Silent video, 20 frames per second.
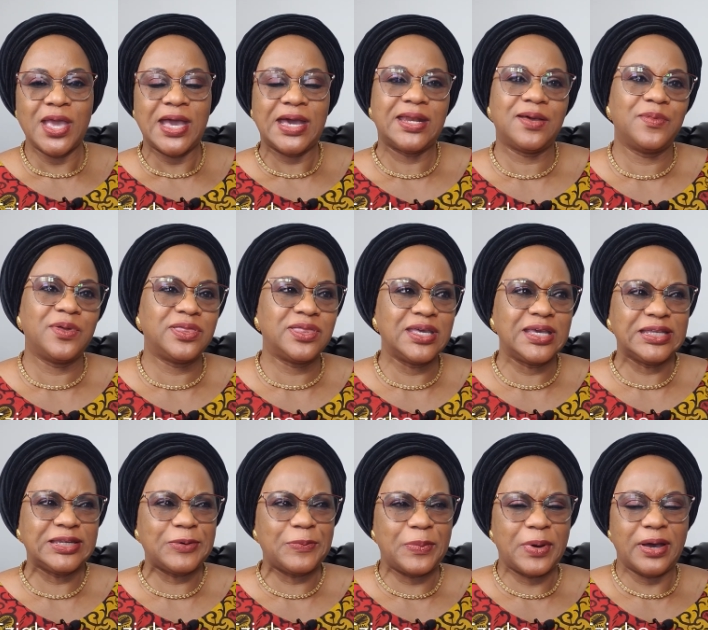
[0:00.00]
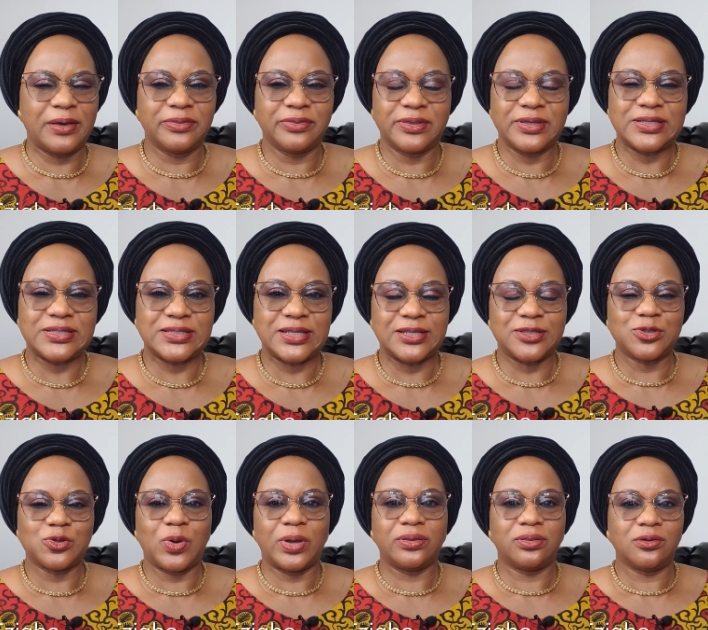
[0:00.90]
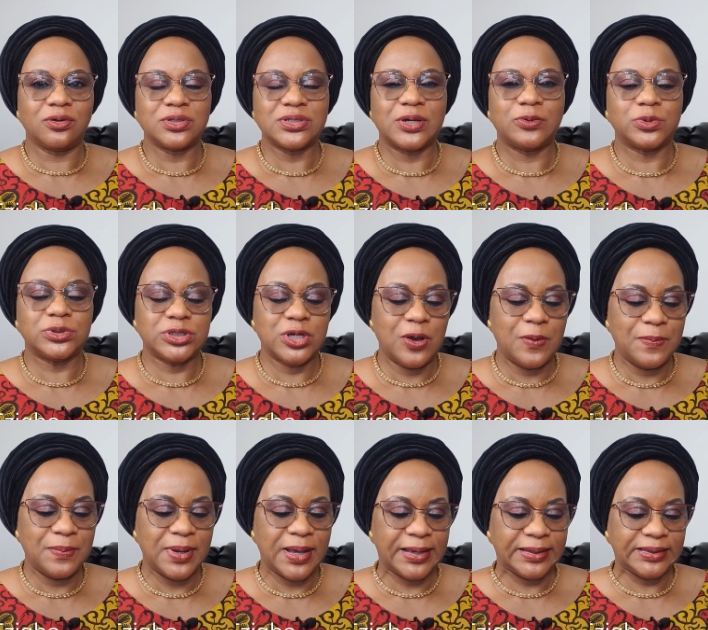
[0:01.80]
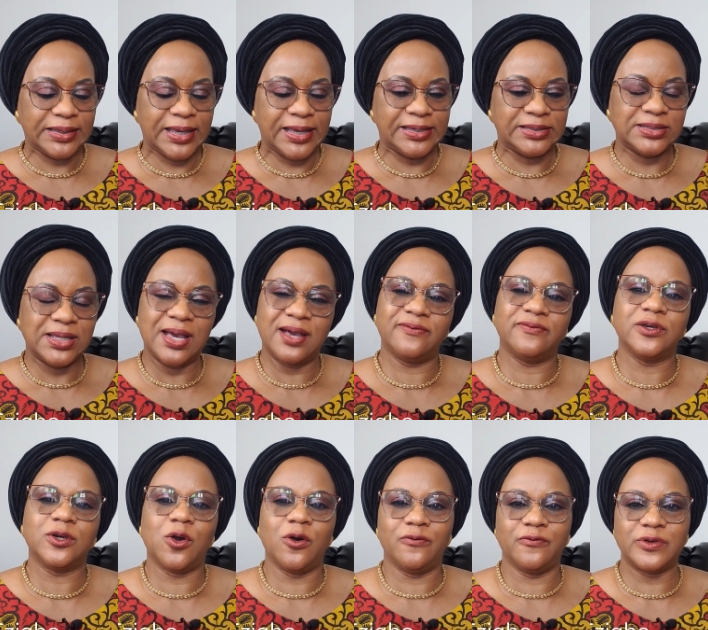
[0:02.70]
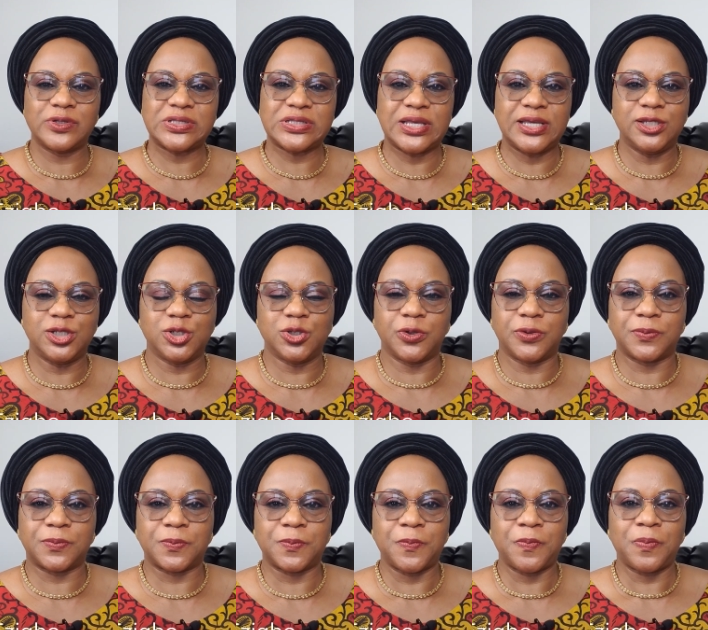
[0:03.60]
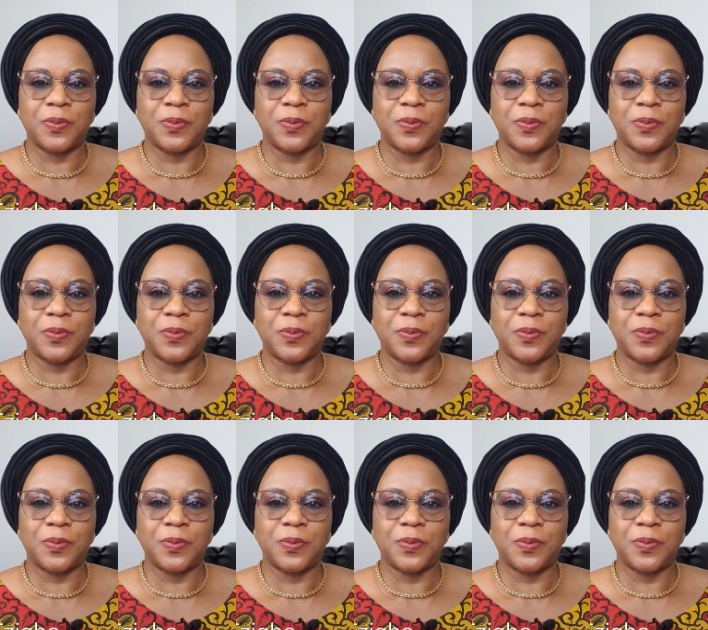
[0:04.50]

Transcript: And I've been thinking about this and so I thought I would come back and have a conversation